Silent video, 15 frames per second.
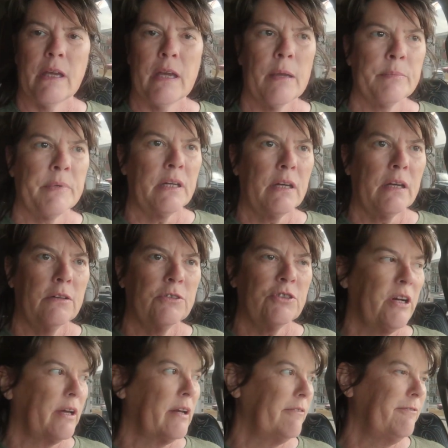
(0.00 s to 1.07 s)
I'm gonna go
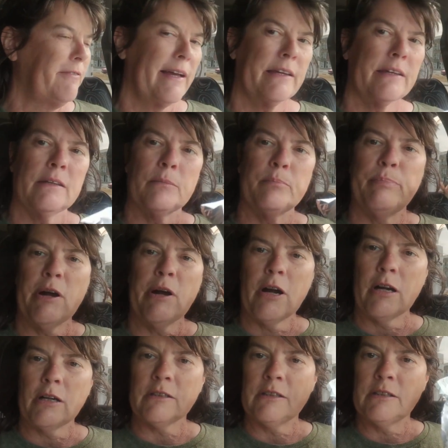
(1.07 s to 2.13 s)
try to find a
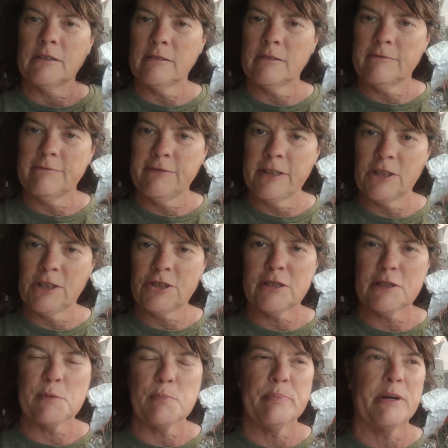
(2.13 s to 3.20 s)
park to finish
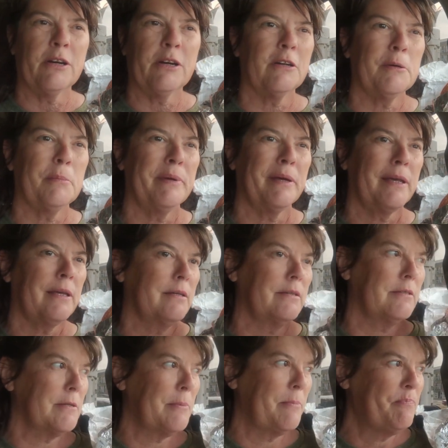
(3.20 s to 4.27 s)
this burger
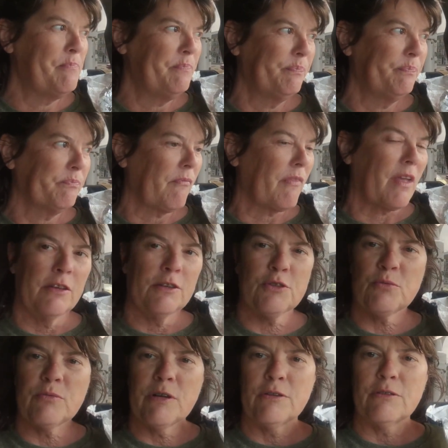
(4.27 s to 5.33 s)
because
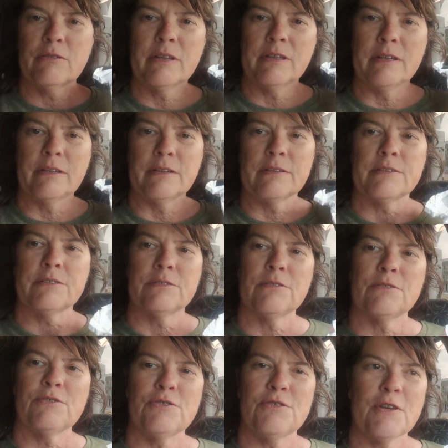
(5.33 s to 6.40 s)
this road is
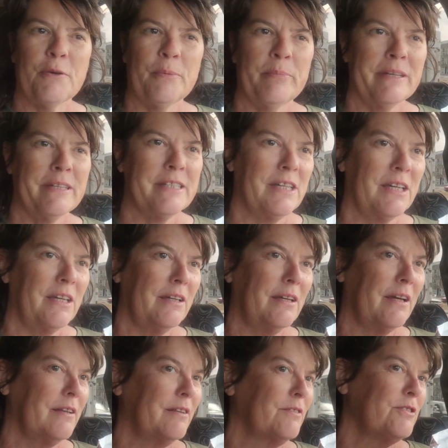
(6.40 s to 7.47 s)
so
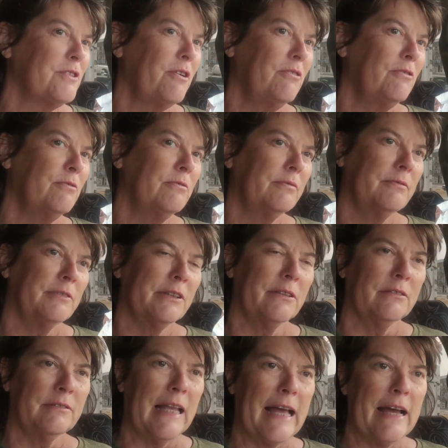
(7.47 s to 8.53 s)
busy and so
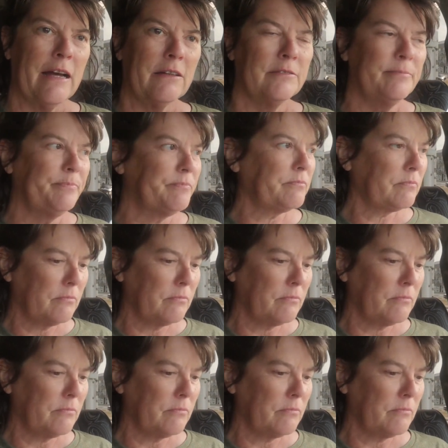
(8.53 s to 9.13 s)
well, loud.